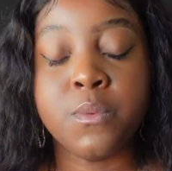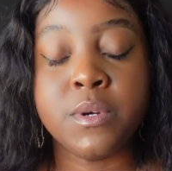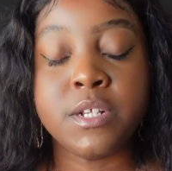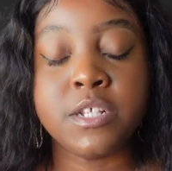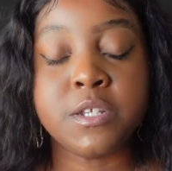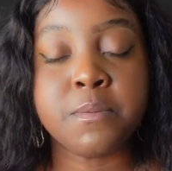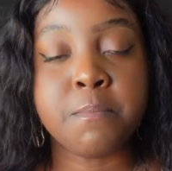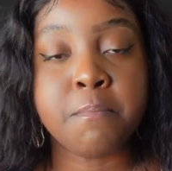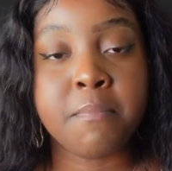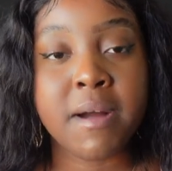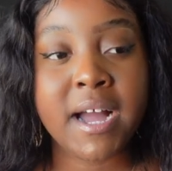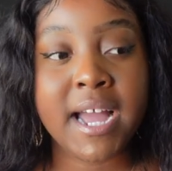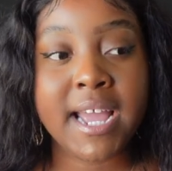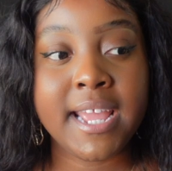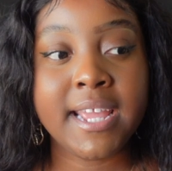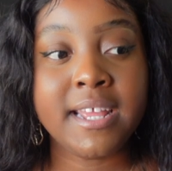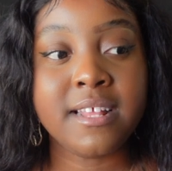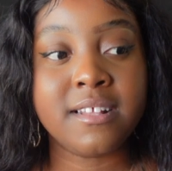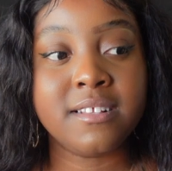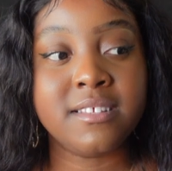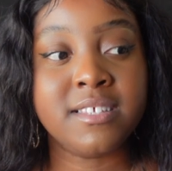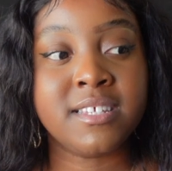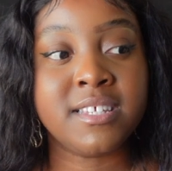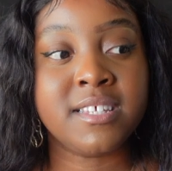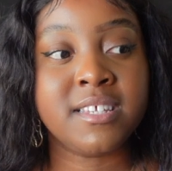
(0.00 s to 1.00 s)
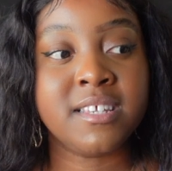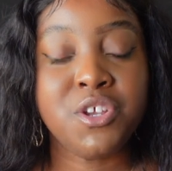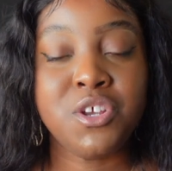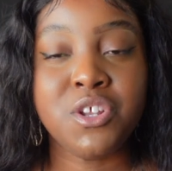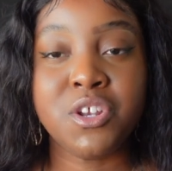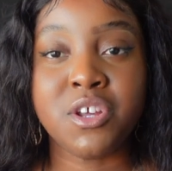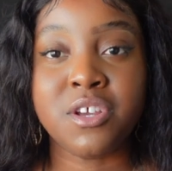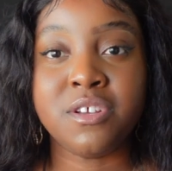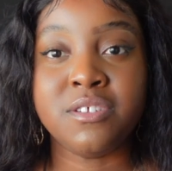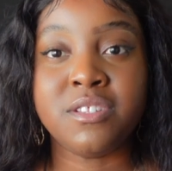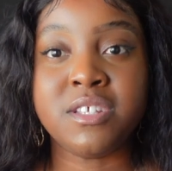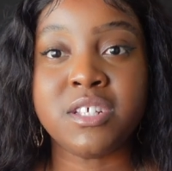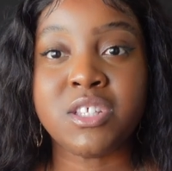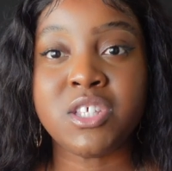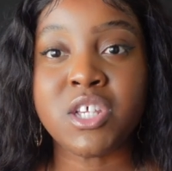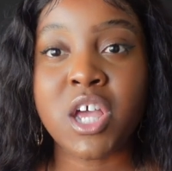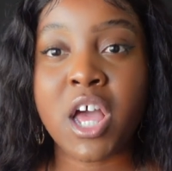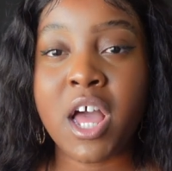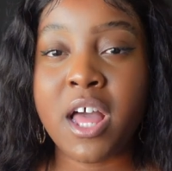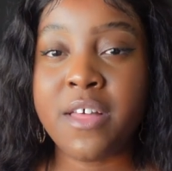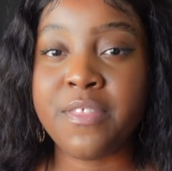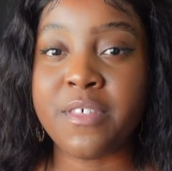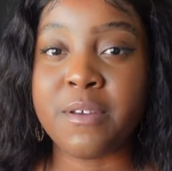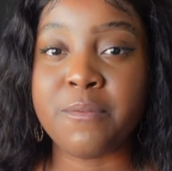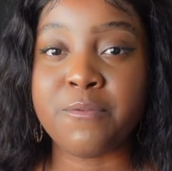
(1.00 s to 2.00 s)
which might, you know,
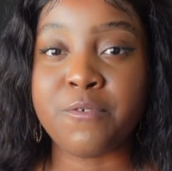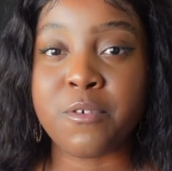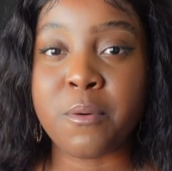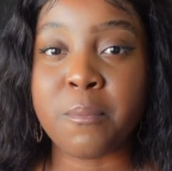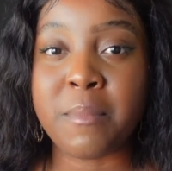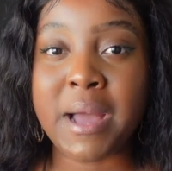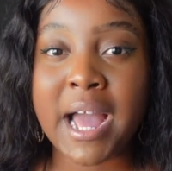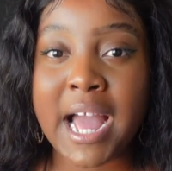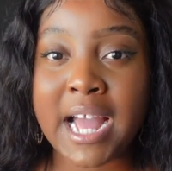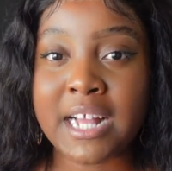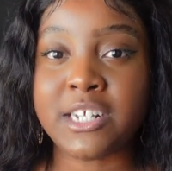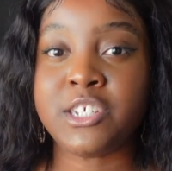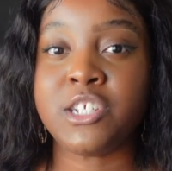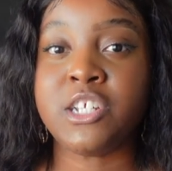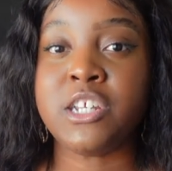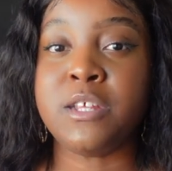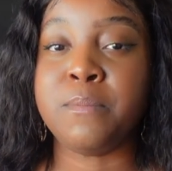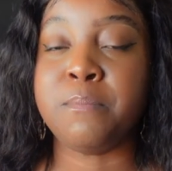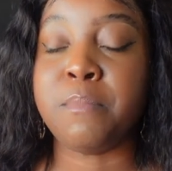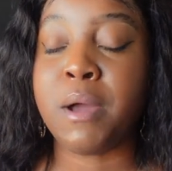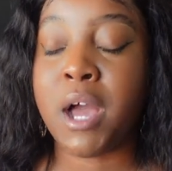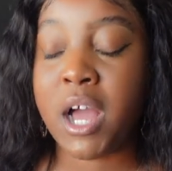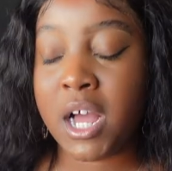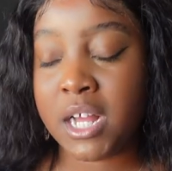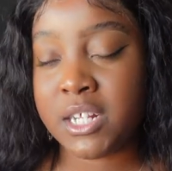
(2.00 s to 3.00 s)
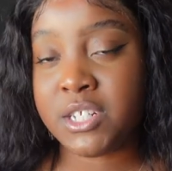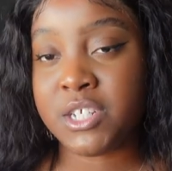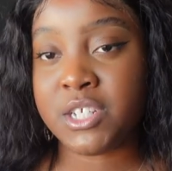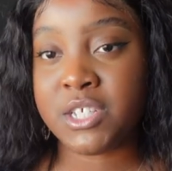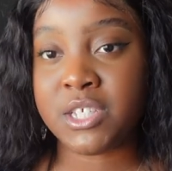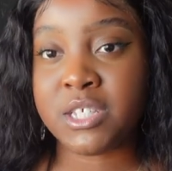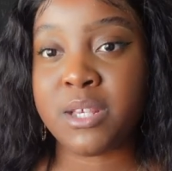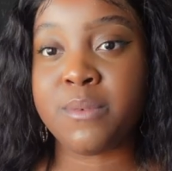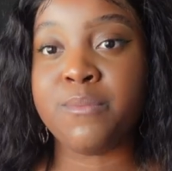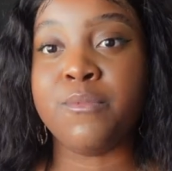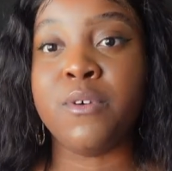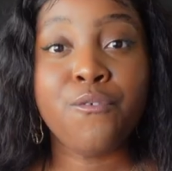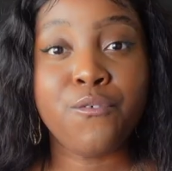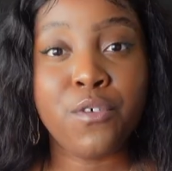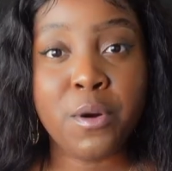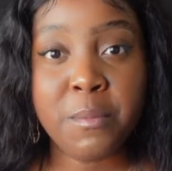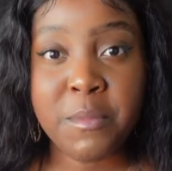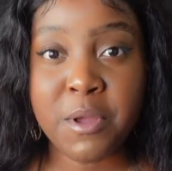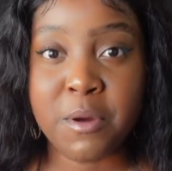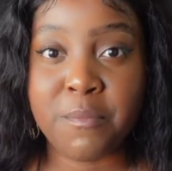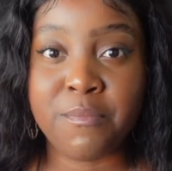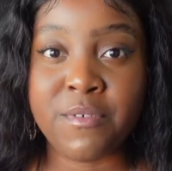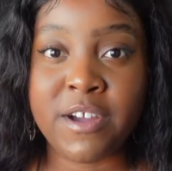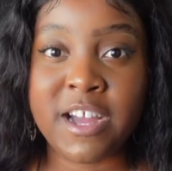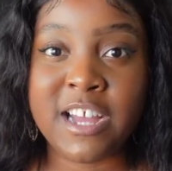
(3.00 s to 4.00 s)
deter them from actually purchasing from
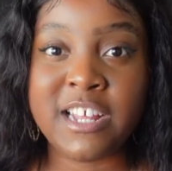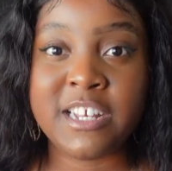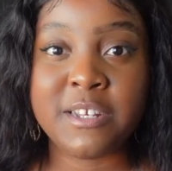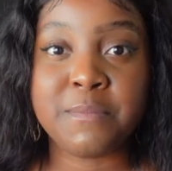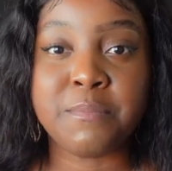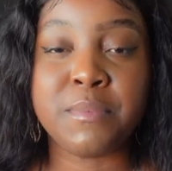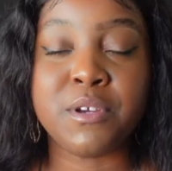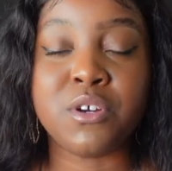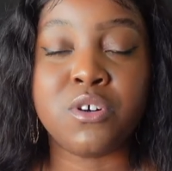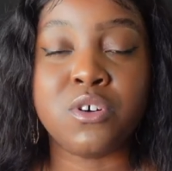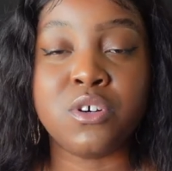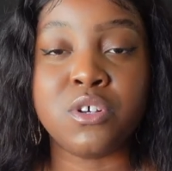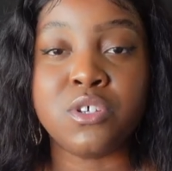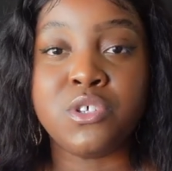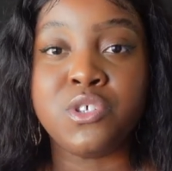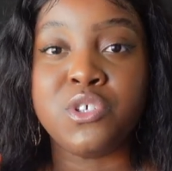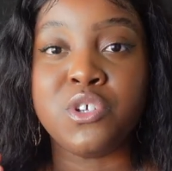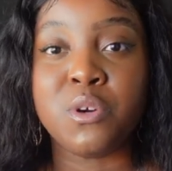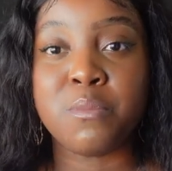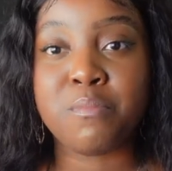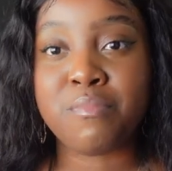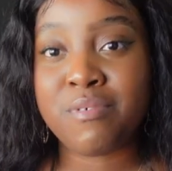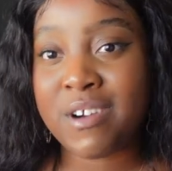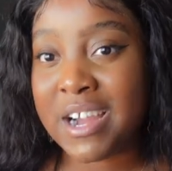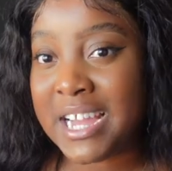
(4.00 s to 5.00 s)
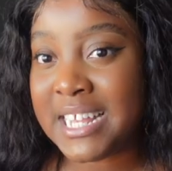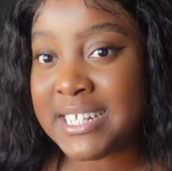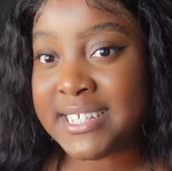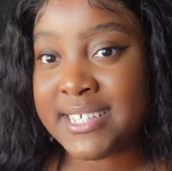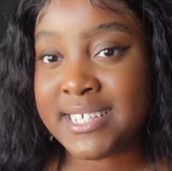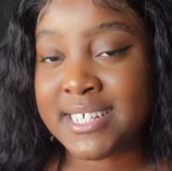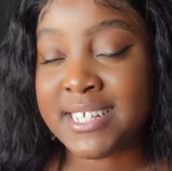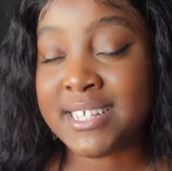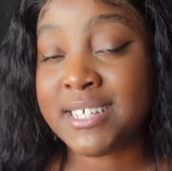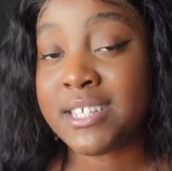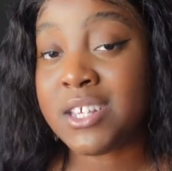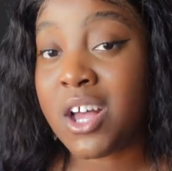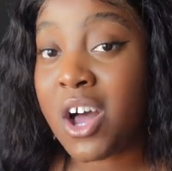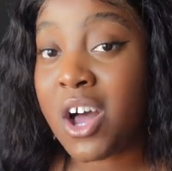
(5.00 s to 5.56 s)
your brand because your prices